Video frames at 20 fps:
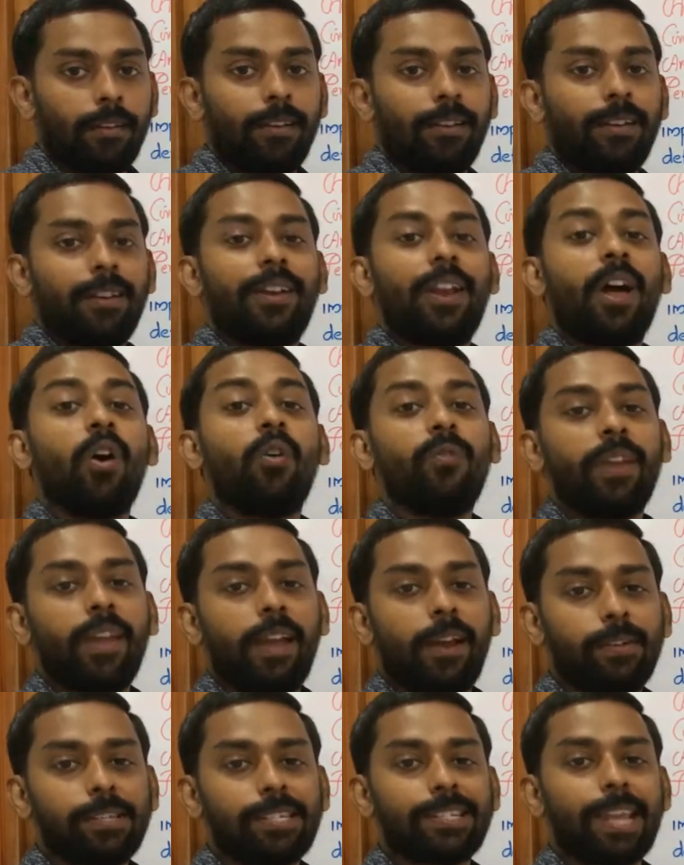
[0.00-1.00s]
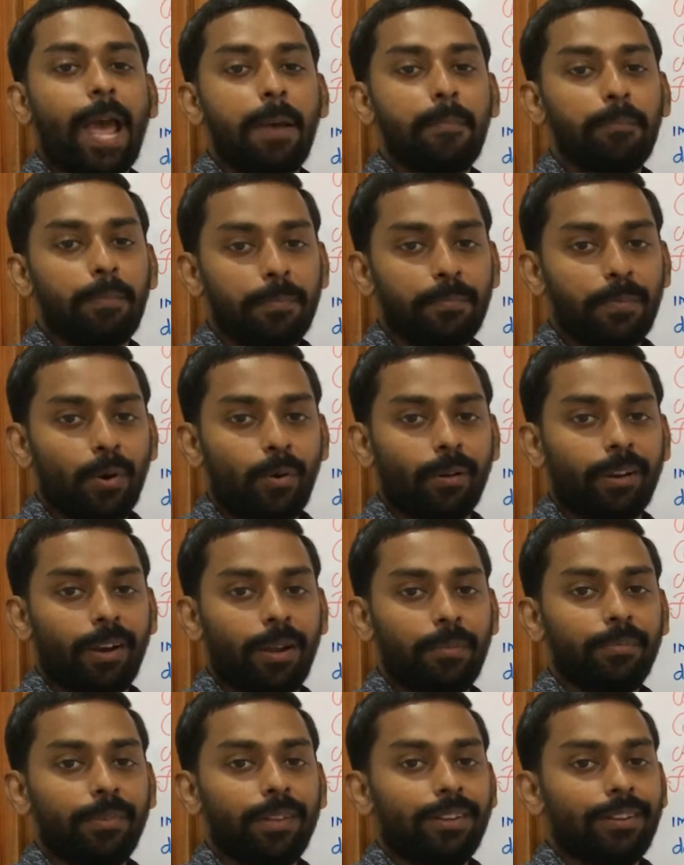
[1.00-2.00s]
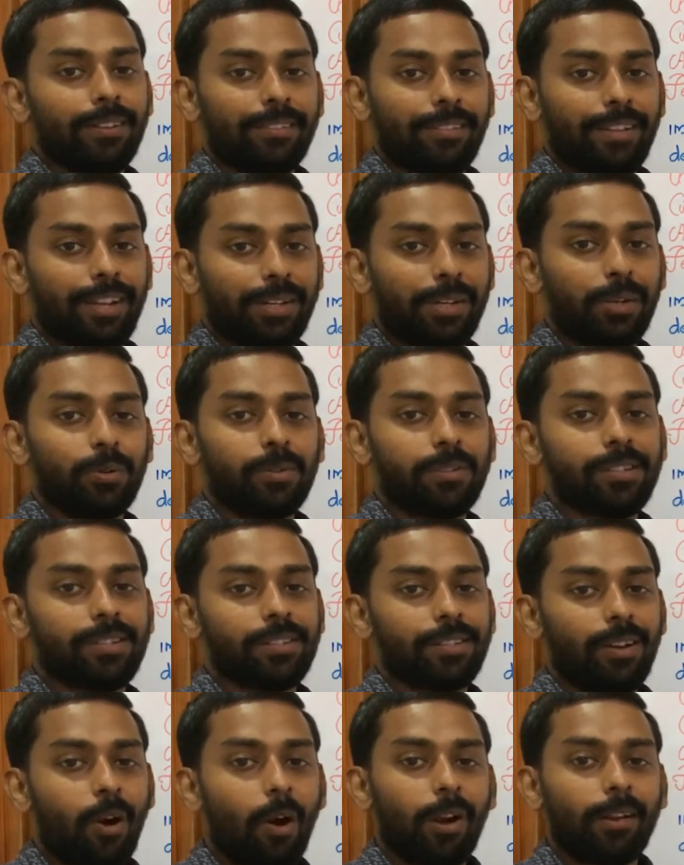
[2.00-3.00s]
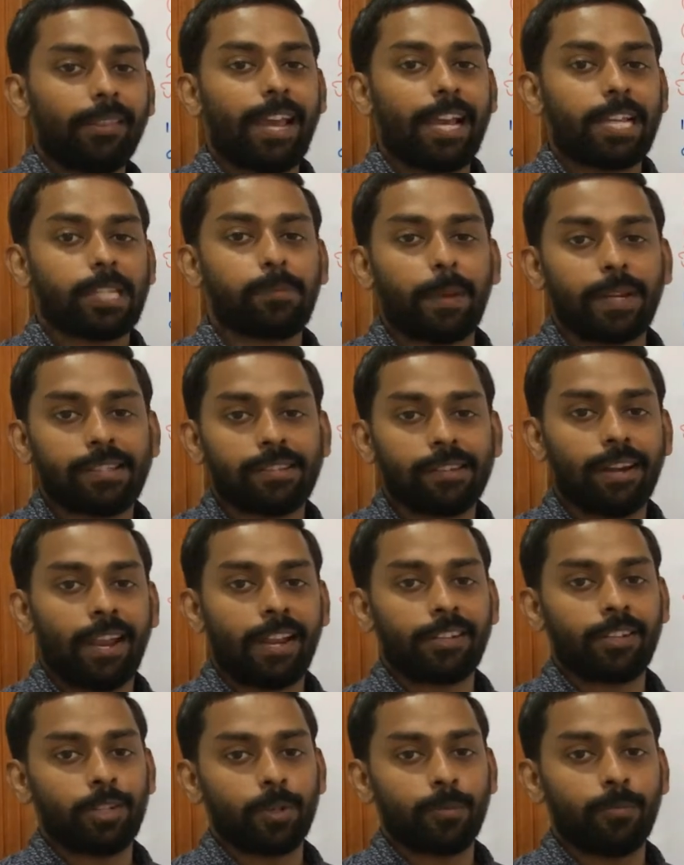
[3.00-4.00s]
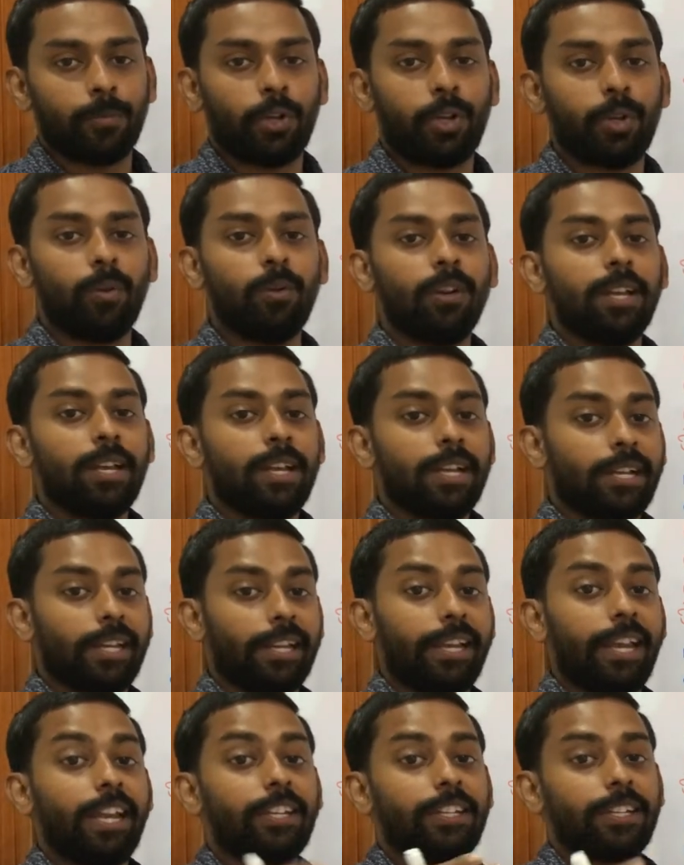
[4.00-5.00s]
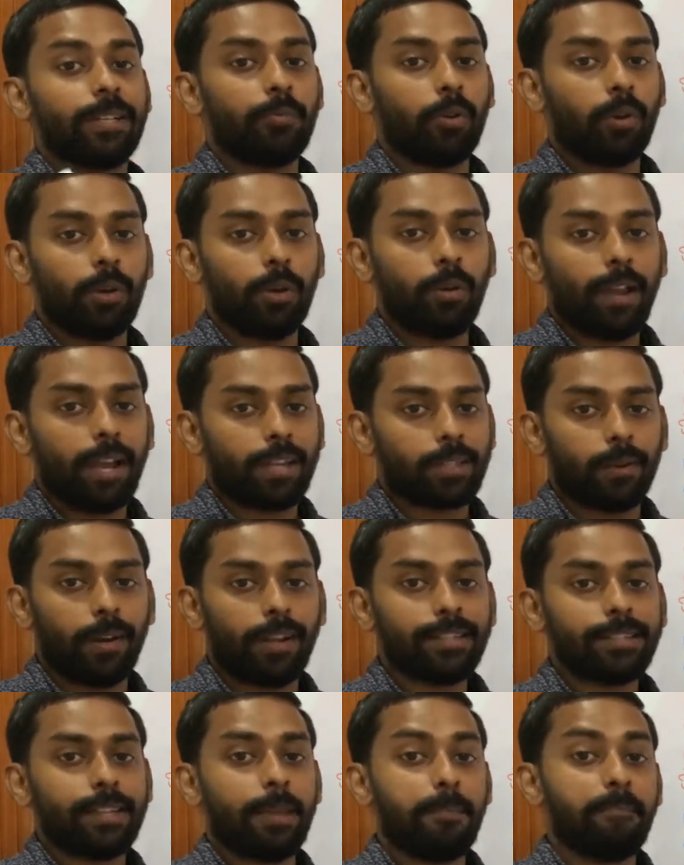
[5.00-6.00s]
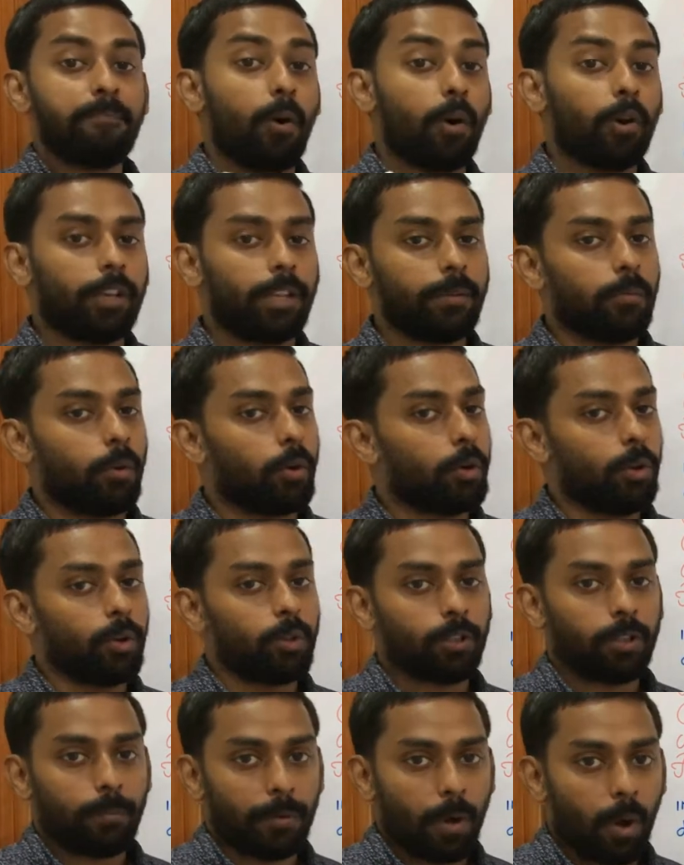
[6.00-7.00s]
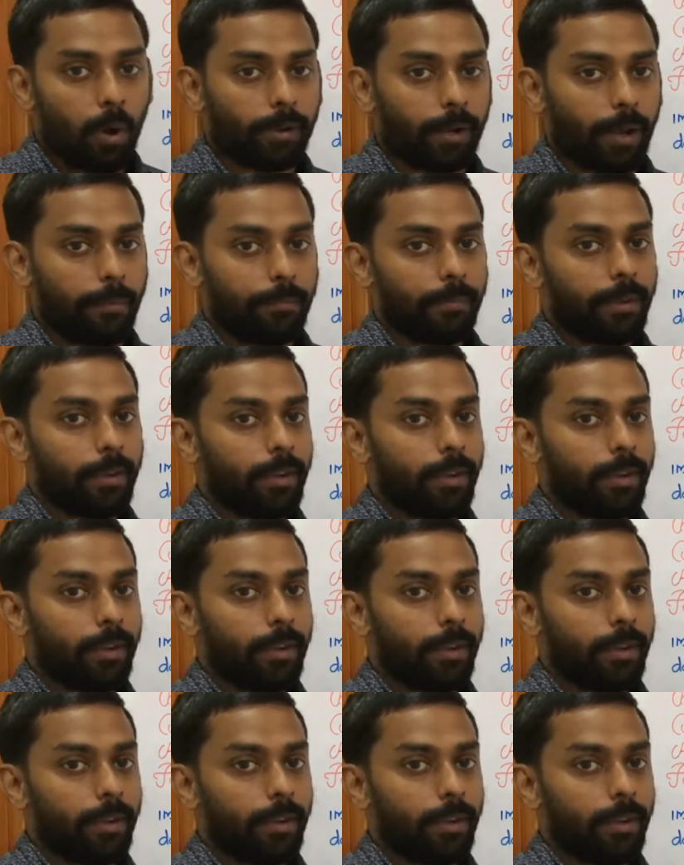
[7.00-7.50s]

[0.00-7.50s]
Now we have a sample program that uses all the aspects related to module, creating module as well as importing module to the program.